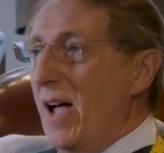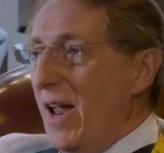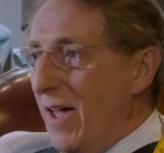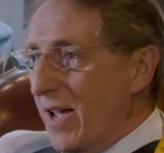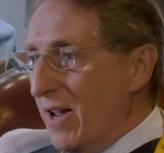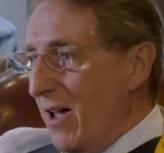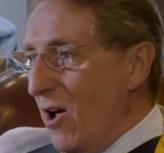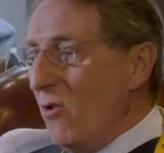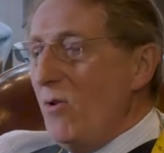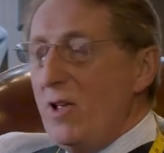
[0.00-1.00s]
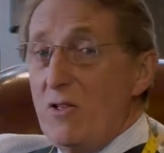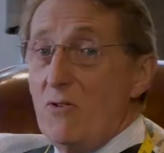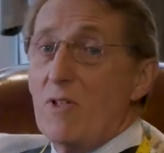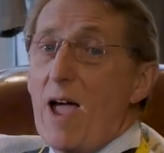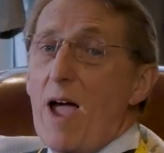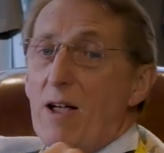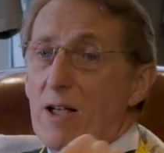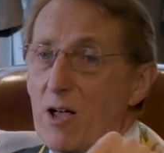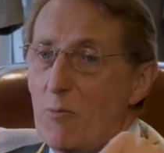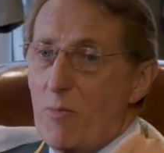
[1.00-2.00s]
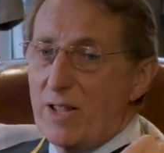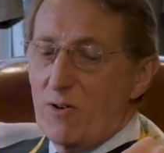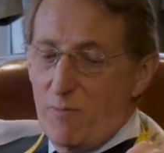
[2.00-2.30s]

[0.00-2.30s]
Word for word: And I can only do that by